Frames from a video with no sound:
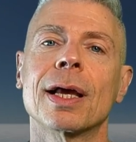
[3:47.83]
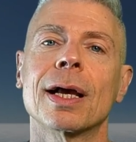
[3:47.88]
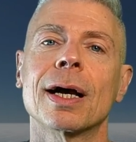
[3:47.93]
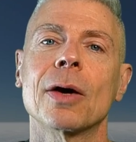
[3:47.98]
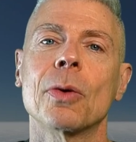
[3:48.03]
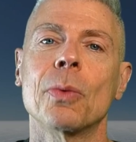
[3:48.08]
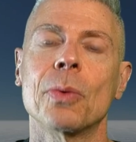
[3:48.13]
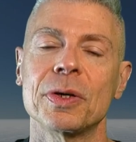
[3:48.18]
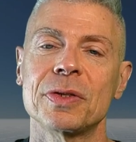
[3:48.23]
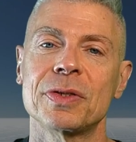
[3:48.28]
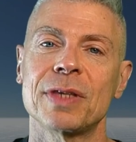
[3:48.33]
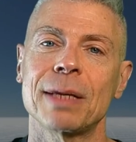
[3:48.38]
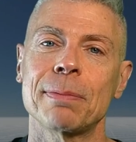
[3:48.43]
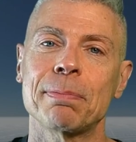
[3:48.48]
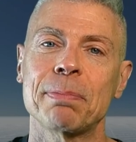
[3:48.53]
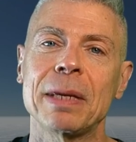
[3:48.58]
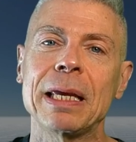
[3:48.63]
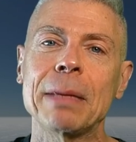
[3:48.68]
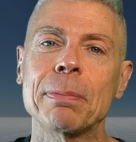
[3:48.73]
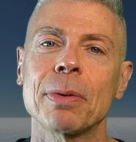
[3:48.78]
was
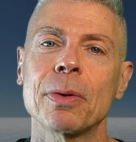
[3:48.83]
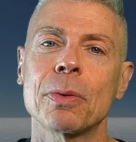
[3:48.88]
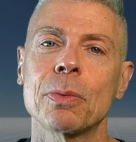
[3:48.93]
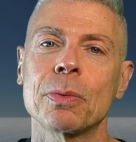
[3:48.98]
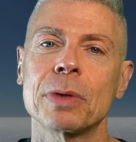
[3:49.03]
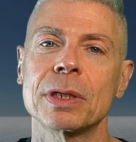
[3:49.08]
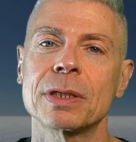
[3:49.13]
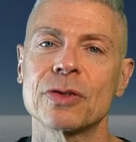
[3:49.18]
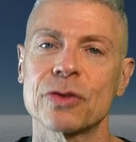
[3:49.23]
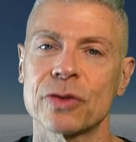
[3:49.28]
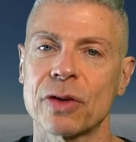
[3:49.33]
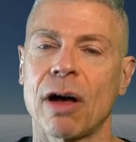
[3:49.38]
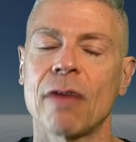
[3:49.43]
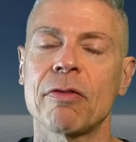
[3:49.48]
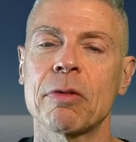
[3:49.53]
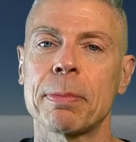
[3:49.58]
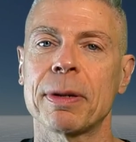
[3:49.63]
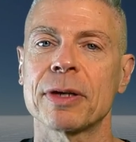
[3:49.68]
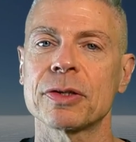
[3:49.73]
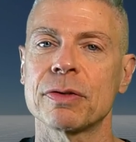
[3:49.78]
that people would solve
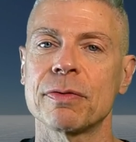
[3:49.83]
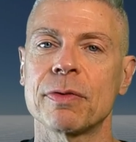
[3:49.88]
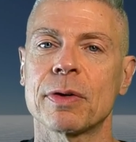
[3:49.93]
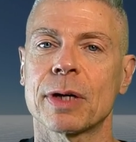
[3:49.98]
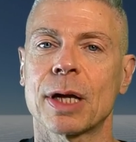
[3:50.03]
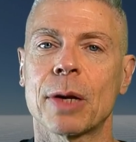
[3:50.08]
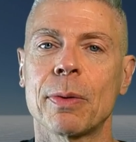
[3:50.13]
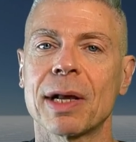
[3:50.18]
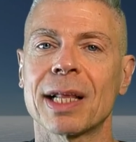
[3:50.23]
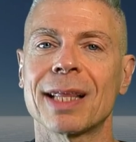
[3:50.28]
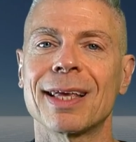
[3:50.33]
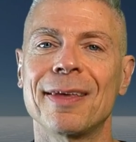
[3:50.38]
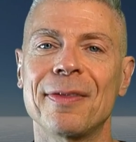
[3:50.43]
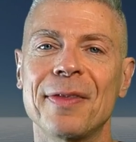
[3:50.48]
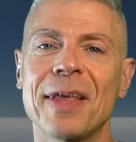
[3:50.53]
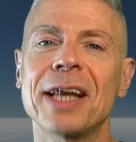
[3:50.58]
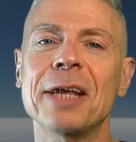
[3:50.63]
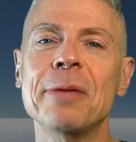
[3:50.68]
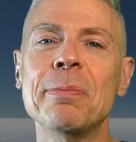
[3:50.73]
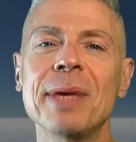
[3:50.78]
a puzzle very quickly and
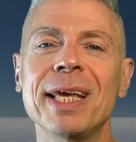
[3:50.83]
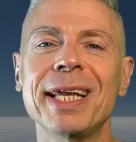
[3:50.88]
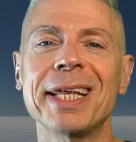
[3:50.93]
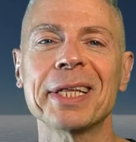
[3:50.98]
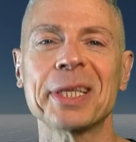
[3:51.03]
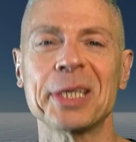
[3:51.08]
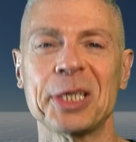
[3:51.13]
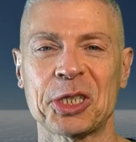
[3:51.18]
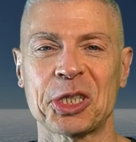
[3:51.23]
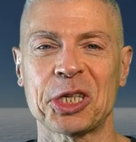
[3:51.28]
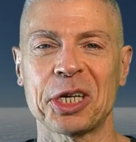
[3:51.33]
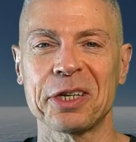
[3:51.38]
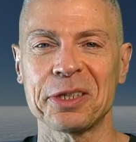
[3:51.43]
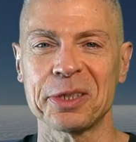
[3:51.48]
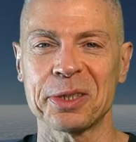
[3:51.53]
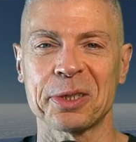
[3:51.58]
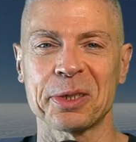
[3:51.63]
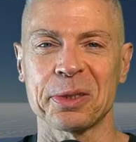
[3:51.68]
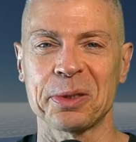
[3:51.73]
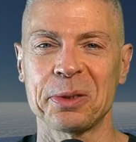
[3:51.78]
then immediately share the
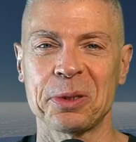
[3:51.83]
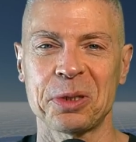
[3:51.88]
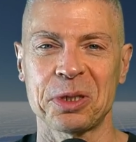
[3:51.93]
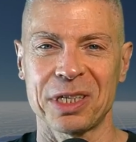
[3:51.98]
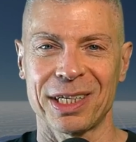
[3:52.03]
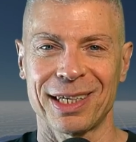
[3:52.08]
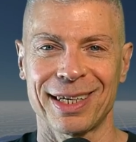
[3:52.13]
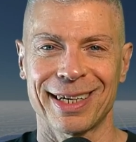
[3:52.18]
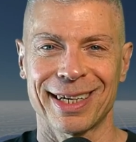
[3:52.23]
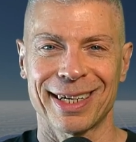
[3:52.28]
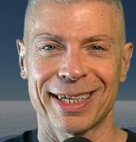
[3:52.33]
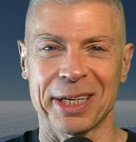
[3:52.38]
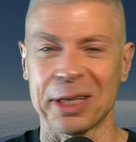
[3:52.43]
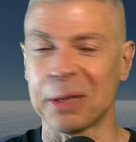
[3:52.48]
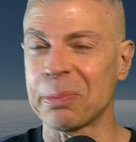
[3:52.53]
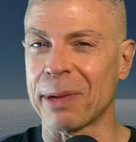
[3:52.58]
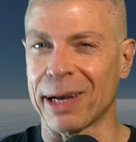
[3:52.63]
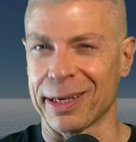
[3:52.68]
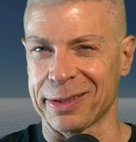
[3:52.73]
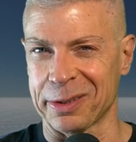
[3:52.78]
solution to the
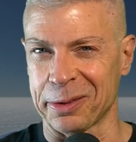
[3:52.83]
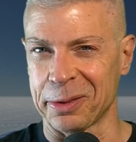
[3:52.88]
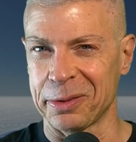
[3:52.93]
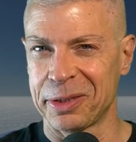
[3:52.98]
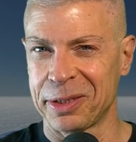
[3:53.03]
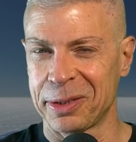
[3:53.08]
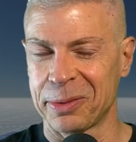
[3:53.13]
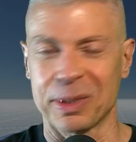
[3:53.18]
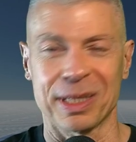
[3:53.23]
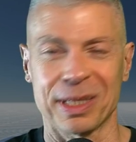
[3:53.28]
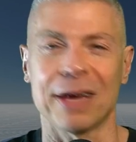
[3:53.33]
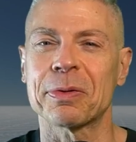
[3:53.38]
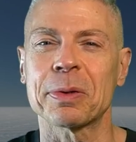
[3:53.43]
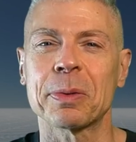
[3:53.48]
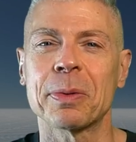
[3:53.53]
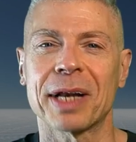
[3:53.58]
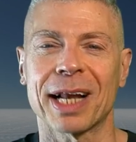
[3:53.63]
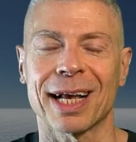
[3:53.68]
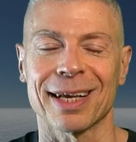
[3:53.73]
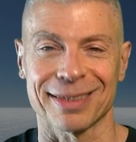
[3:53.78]
puzzle with
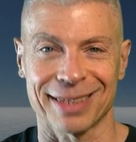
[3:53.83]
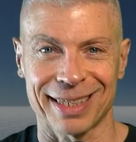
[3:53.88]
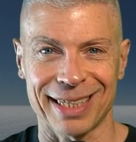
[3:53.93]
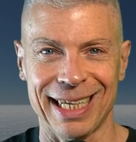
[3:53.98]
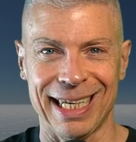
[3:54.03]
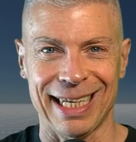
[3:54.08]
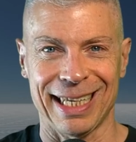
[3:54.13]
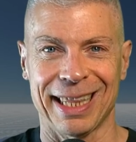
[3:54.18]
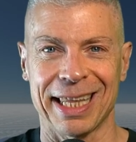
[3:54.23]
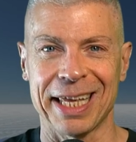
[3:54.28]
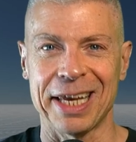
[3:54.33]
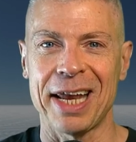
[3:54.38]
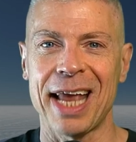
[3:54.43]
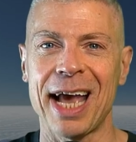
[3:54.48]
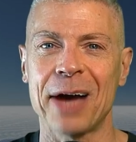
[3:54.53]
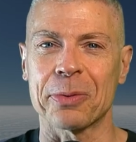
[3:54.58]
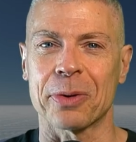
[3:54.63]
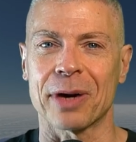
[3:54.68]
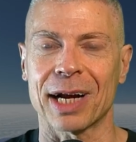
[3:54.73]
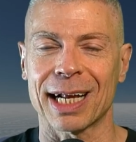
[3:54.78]
everyone else in the
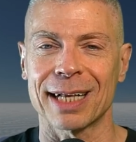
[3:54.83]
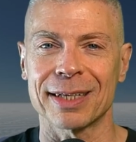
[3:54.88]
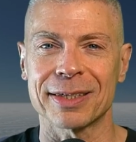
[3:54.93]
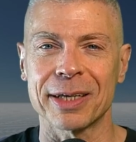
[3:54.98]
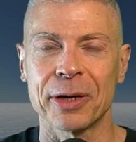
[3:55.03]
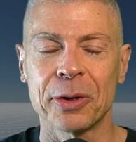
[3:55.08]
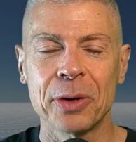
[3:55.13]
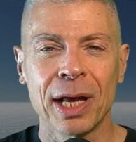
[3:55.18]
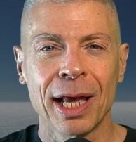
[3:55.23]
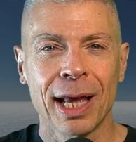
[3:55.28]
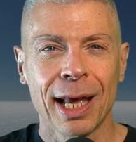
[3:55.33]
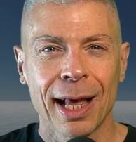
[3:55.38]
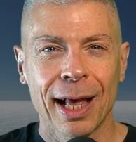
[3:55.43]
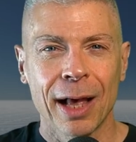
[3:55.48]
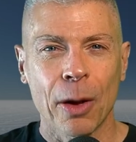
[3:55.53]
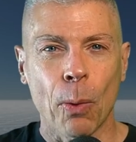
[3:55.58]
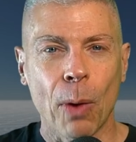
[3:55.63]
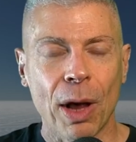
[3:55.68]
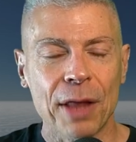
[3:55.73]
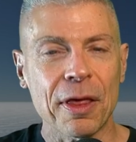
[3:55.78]
network. And so
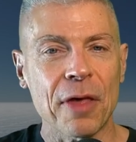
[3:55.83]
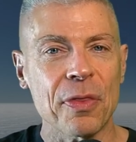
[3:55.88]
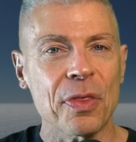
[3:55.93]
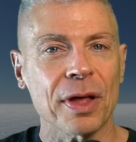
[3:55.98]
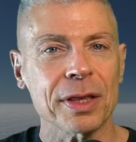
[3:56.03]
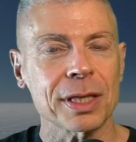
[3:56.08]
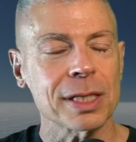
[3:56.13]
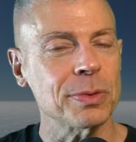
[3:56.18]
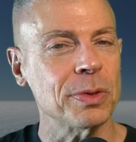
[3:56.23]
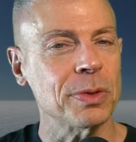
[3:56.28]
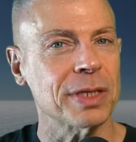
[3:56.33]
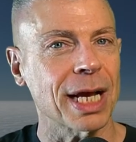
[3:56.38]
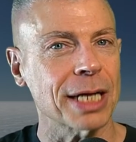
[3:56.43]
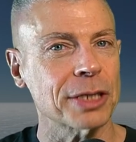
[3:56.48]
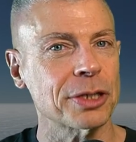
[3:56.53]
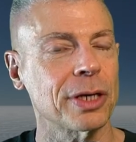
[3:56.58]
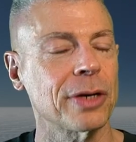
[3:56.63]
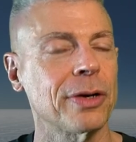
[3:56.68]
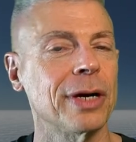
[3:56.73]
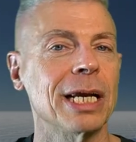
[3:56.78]
while they thought this was
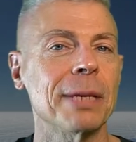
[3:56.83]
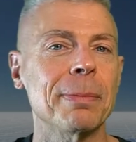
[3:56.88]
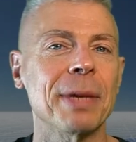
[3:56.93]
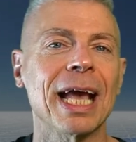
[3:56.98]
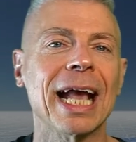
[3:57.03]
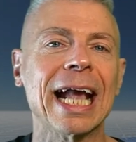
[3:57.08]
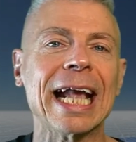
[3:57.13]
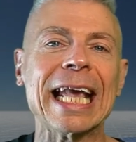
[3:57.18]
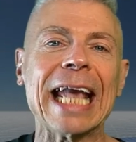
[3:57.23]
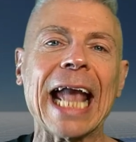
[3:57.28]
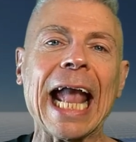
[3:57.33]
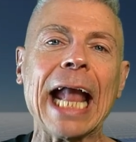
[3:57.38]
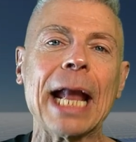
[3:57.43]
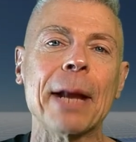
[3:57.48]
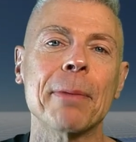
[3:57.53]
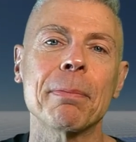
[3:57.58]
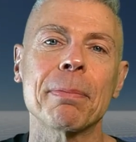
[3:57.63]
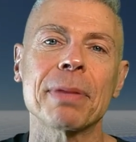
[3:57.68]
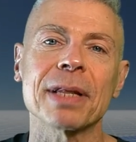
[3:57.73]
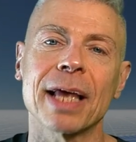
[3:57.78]
actually going to be a
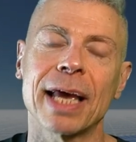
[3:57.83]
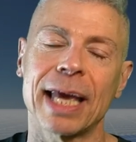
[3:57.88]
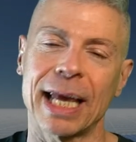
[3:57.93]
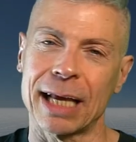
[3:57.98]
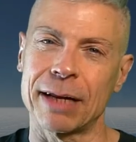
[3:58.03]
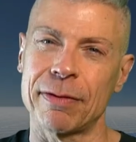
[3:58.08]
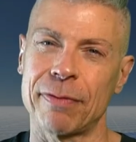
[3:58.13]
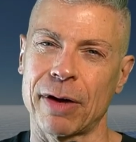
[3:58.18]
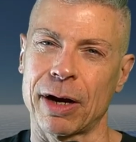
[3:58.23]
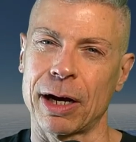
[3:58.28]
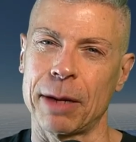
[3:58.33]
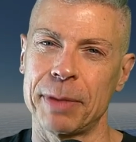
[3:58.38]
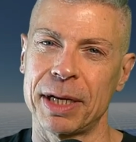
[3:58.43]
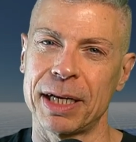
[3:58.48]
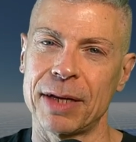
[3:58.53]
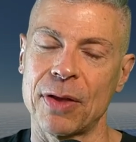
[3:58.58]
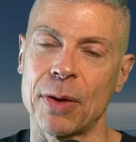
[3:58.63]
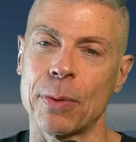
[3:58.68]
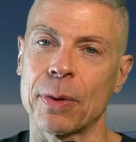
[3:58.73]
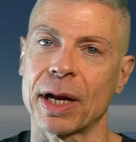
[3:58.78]
game-playing environment
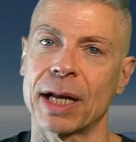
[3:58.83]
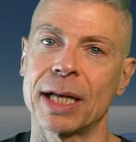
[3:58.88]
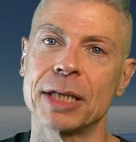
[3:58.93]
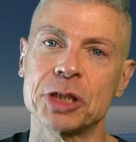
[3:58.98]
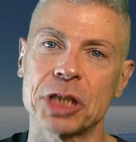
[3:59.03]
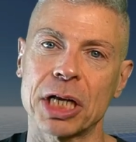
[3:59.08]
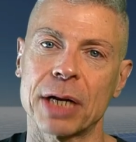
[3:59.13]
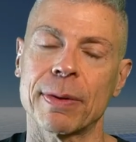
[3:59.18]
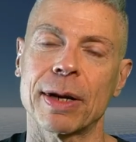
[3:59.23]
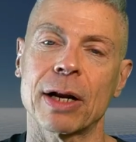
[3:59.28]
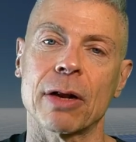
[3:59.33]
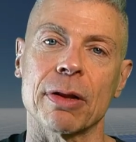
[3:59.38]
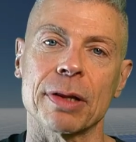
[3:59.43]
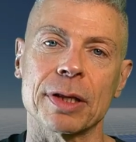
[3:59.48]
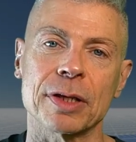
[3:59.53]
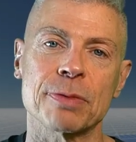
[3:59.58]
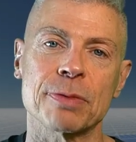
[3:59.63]
and they were going to generate all these